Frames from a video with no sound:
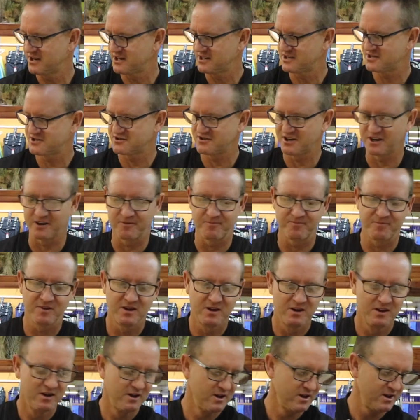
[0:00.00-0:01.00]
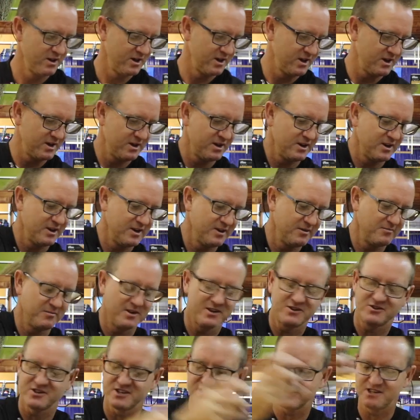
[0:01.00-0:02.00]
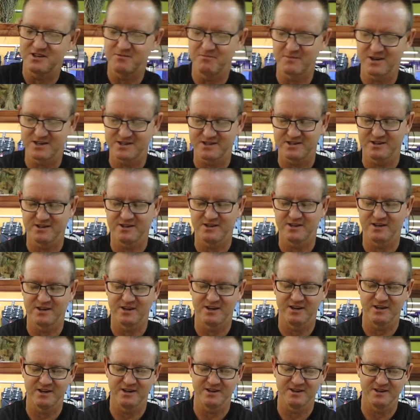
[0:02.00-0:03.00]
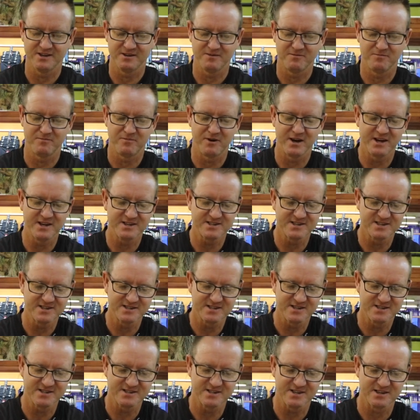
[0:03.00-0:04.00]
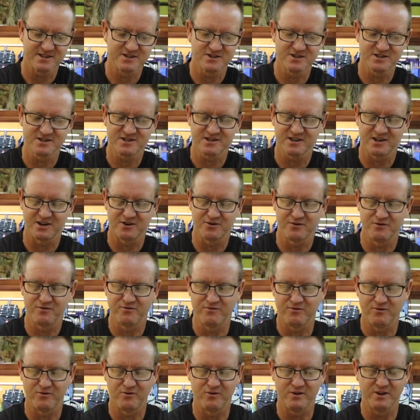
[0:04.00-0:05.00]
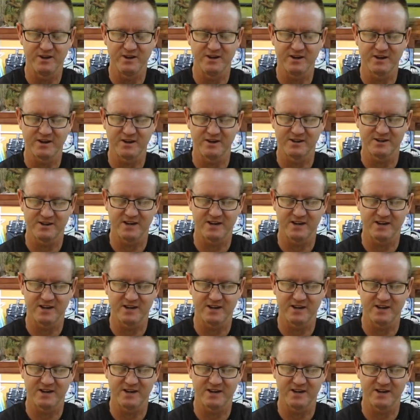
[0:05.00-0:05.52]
racket string. My trusty mustard braid scissors, and just cut off all the little